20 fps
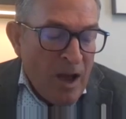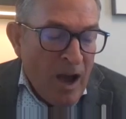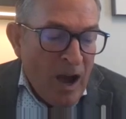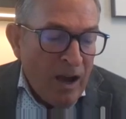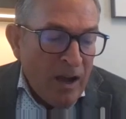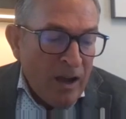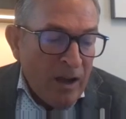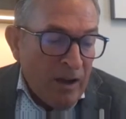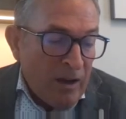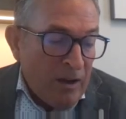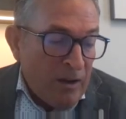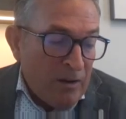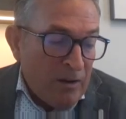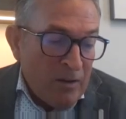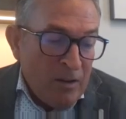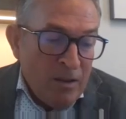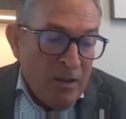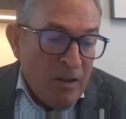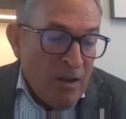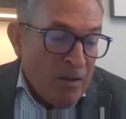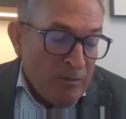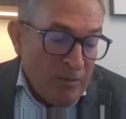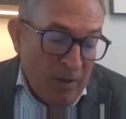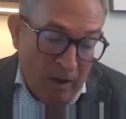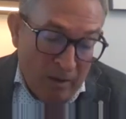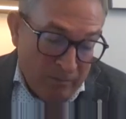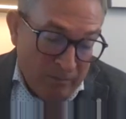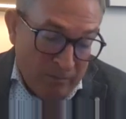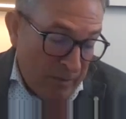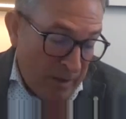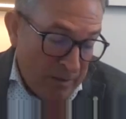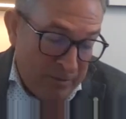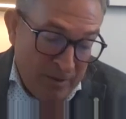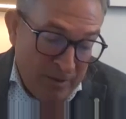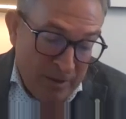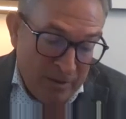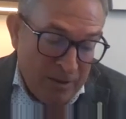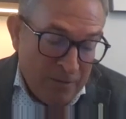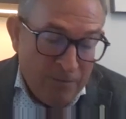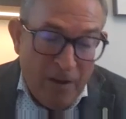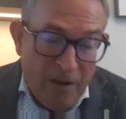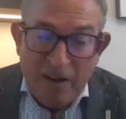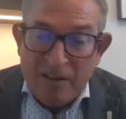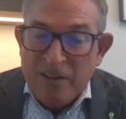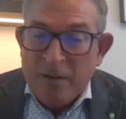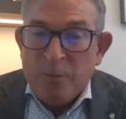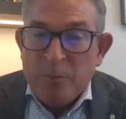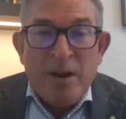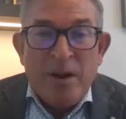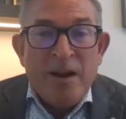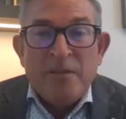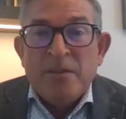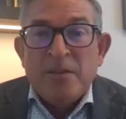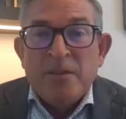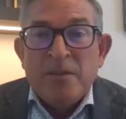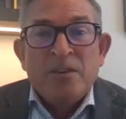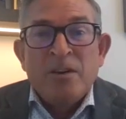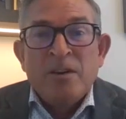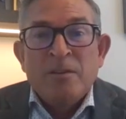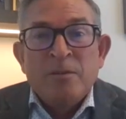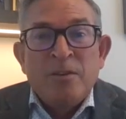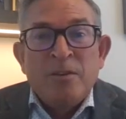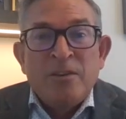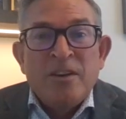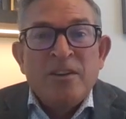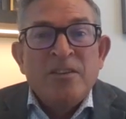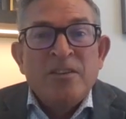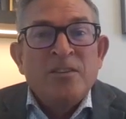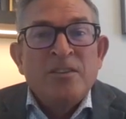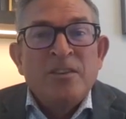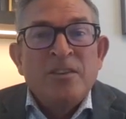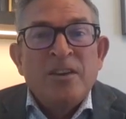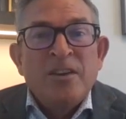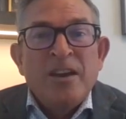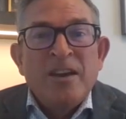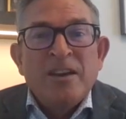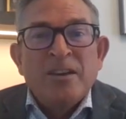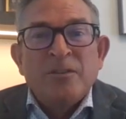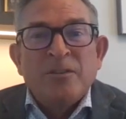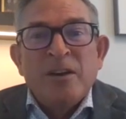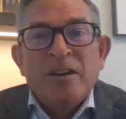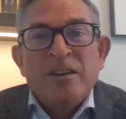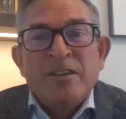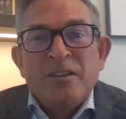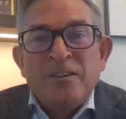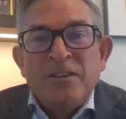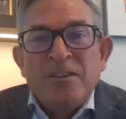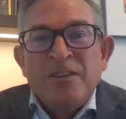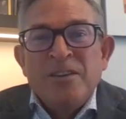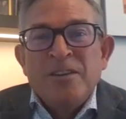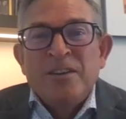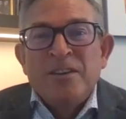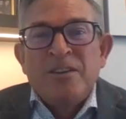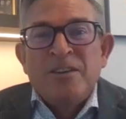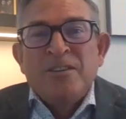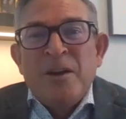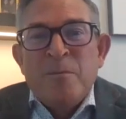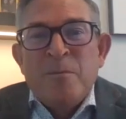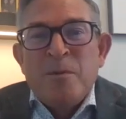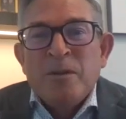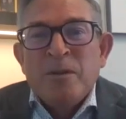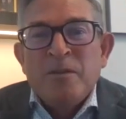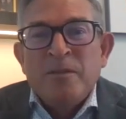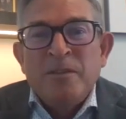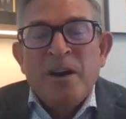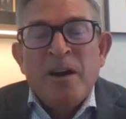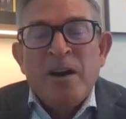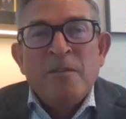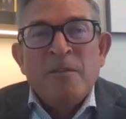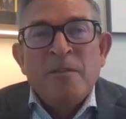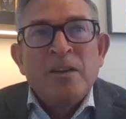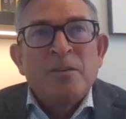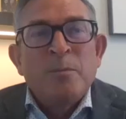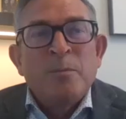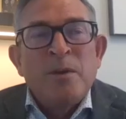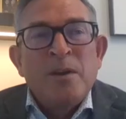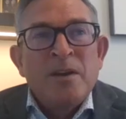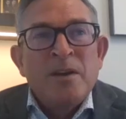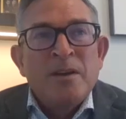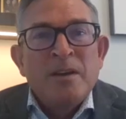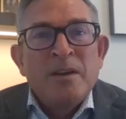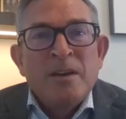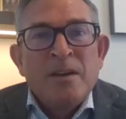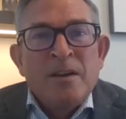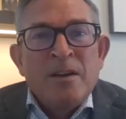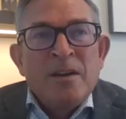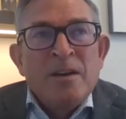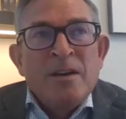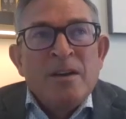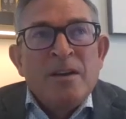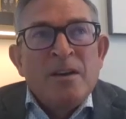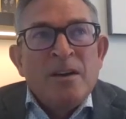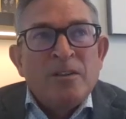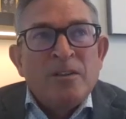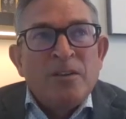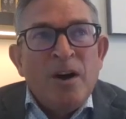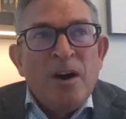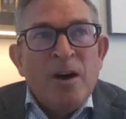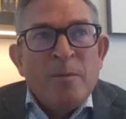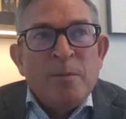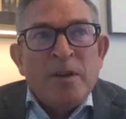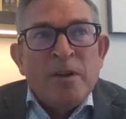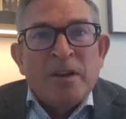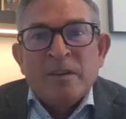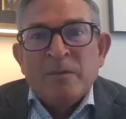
I think the fact that we're having this conversation today, right? This is an example of governance being a topic.